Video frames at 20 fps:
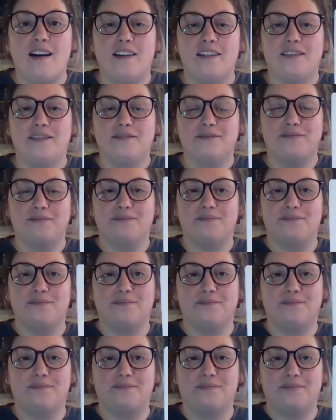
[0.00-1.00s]

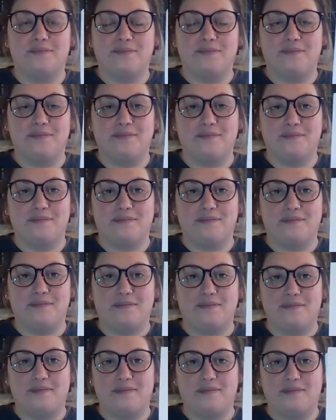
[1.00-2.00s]

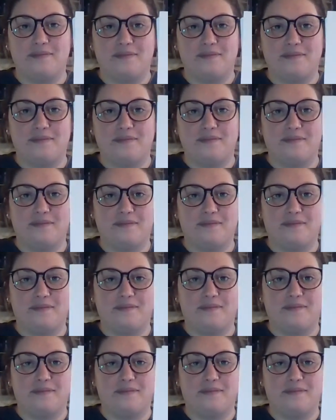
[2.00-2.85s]
(silence)